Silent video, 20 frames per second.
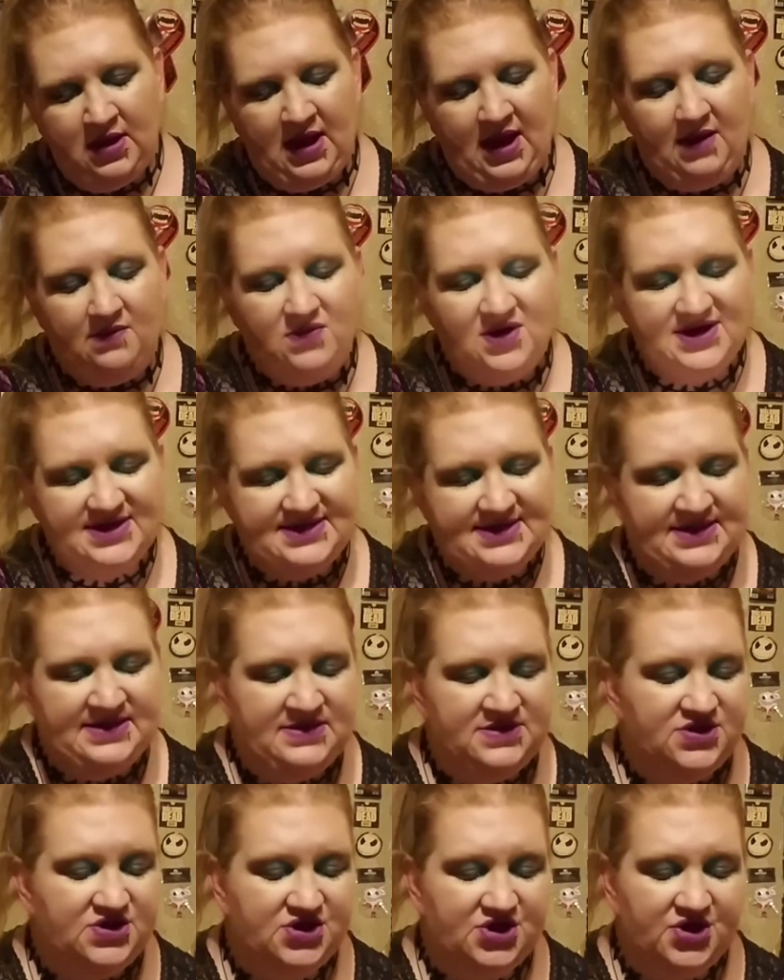wasn't
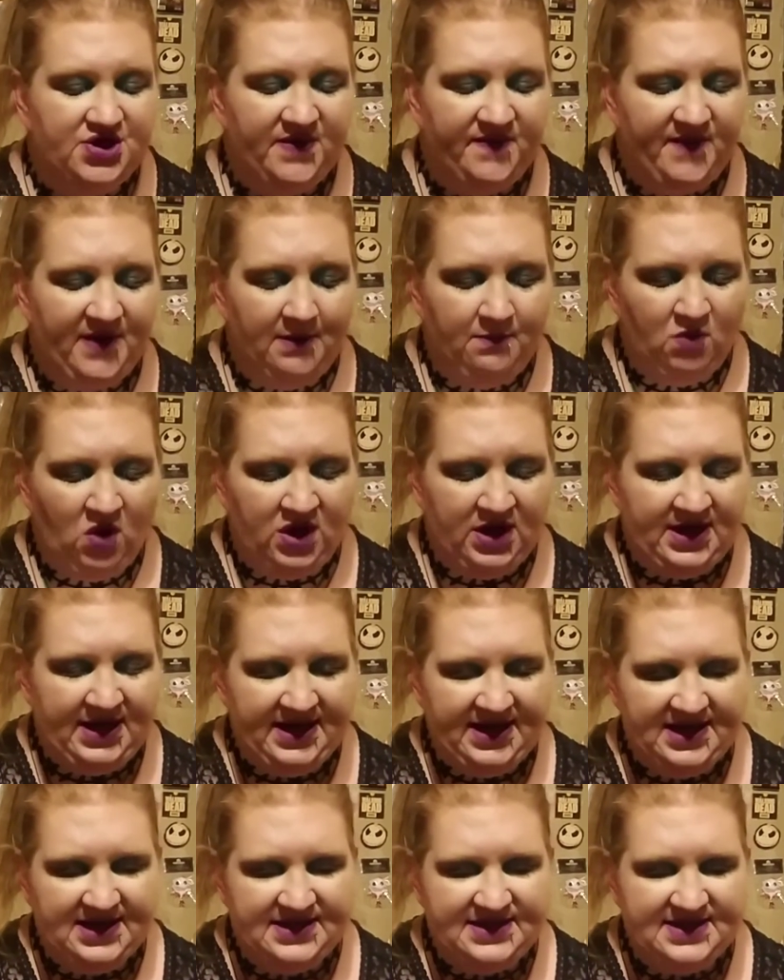sure if I wanted to
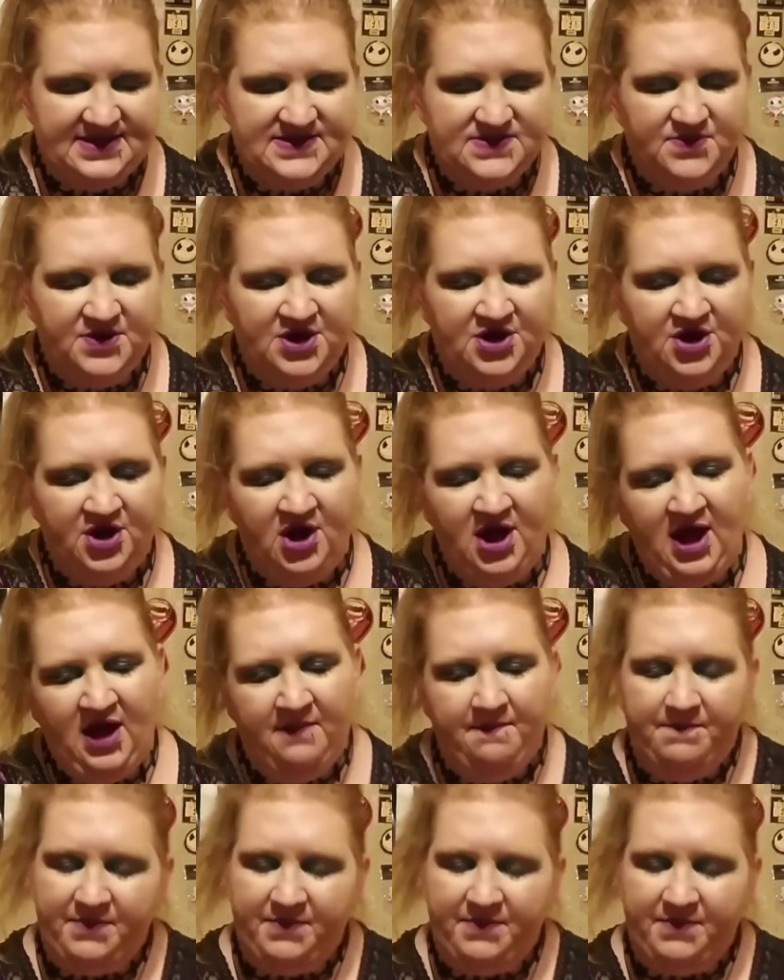get this one or not,